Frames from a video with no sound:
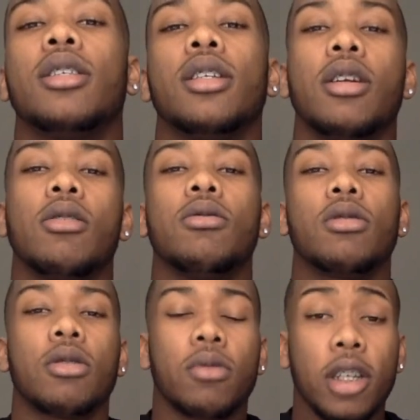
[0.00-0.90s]
to know,
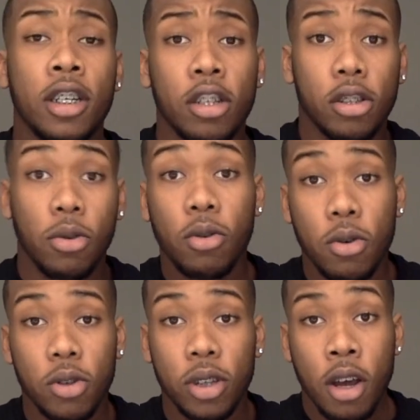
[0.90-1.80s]
you're gonna need the
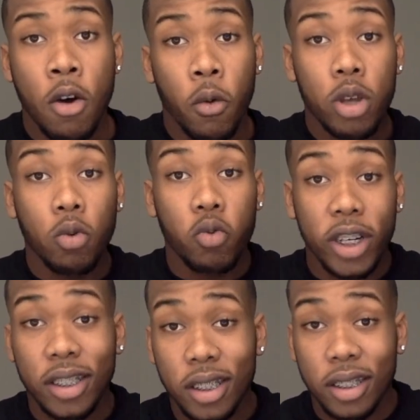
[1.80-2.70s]
tools when you
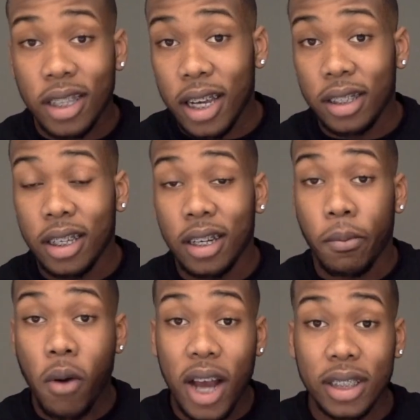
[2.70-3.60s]
reach success, and the
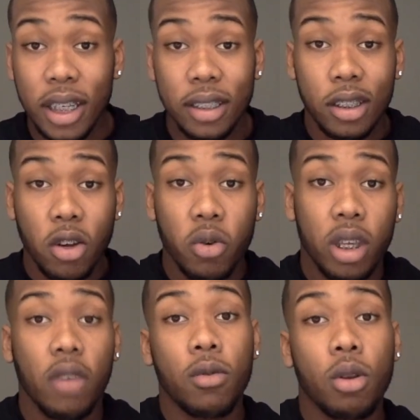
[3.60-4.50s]
process is gonna
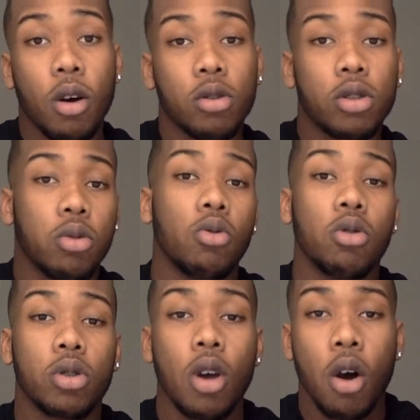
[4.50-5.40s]
give you those
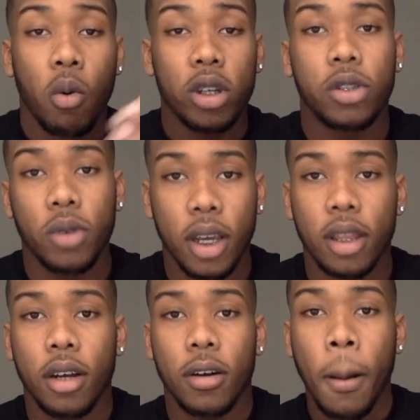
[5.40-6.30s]
tools once you get
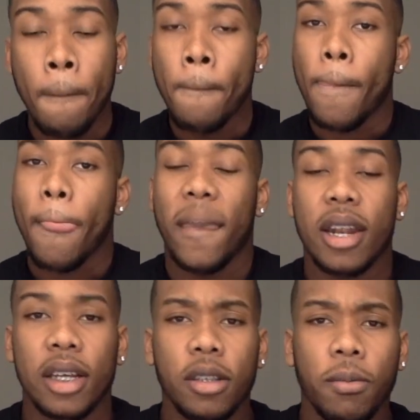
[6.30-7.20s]
there, and
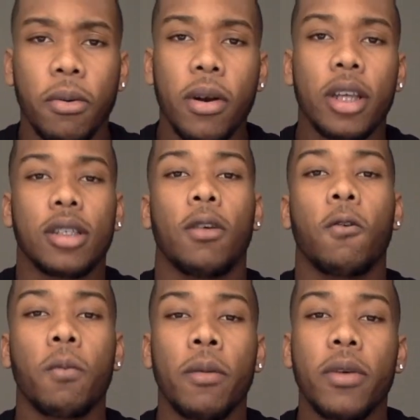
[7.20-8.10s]
that's important. So
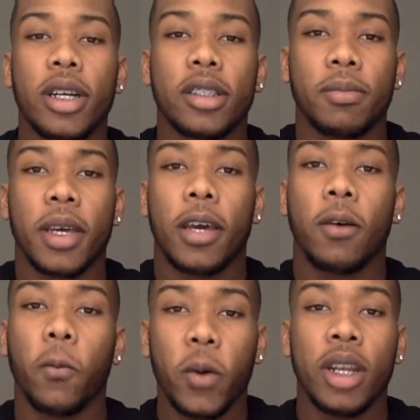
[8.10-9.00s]
remember this,
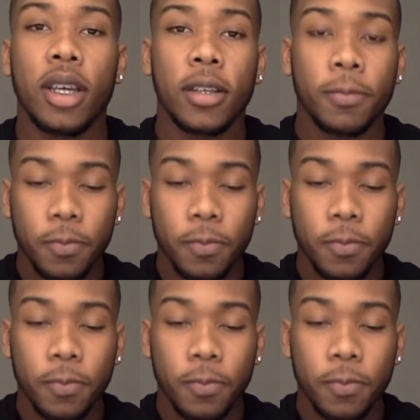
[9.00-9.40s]
man. Winning